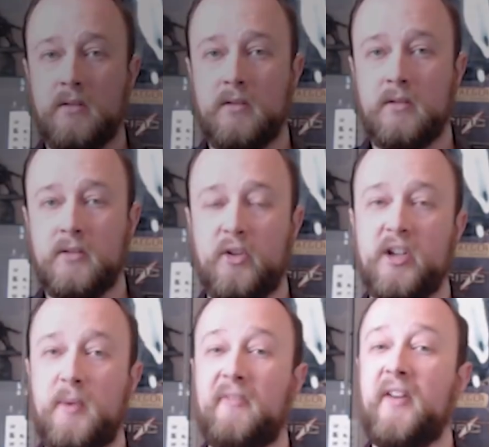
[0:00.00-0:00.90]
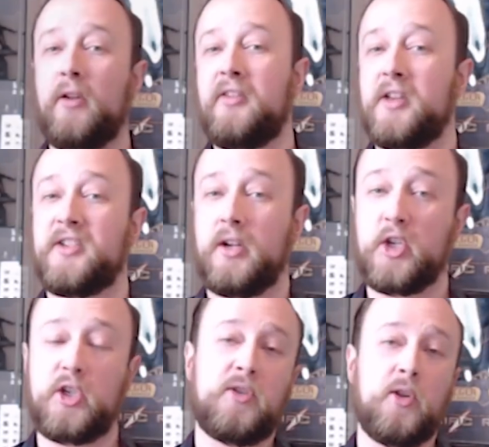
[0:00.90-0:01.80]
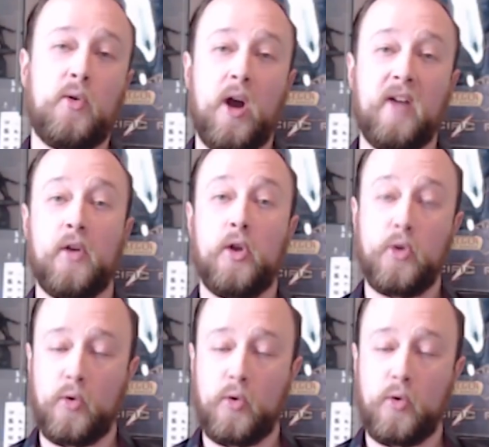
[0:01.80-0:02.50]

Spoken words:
So here's my final thoughts on issue 2 of No Quarter